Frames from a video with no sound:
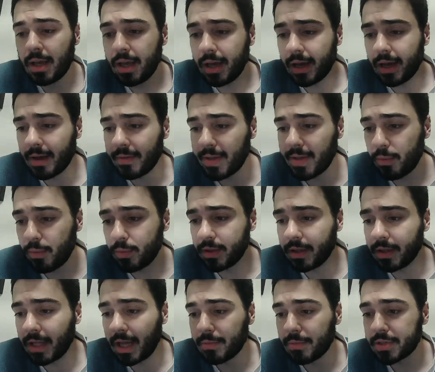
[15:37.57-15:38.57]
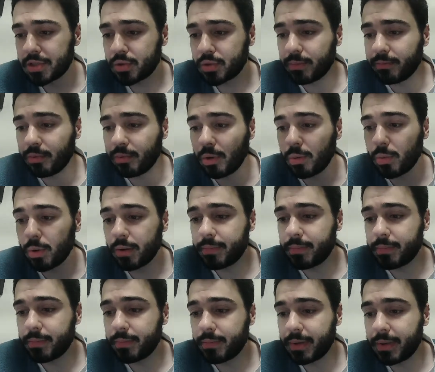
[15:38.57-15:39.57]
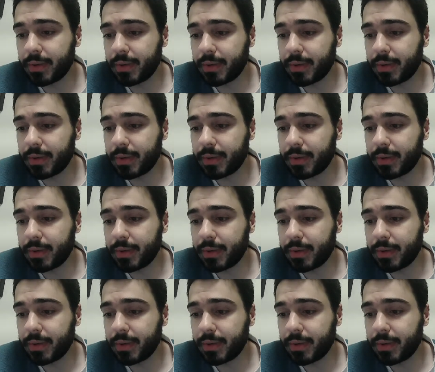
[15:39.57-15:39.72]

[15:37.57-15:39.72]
that will allow us to employ more people.